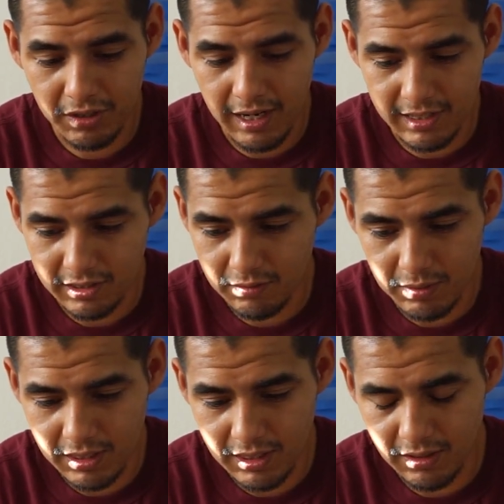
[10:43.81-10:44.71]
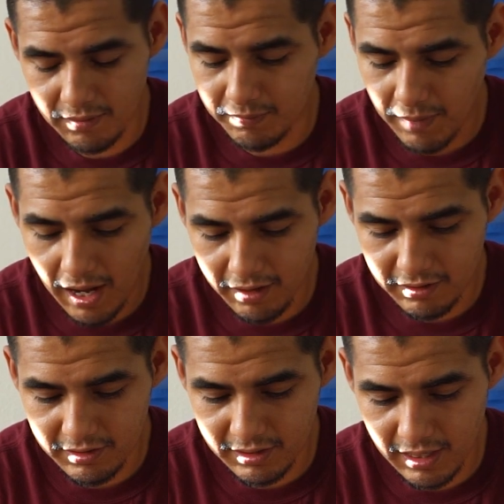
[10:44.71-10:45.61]
guys to be how you
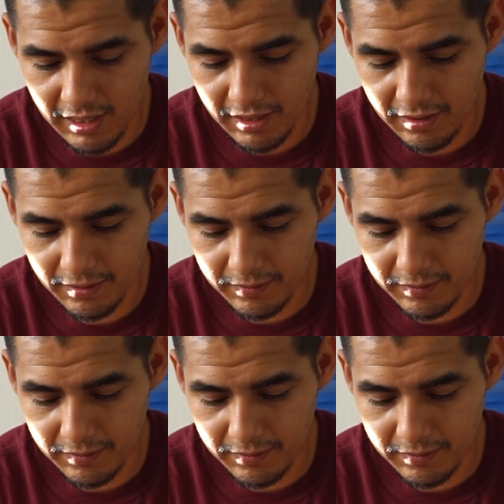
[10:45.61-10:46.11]
say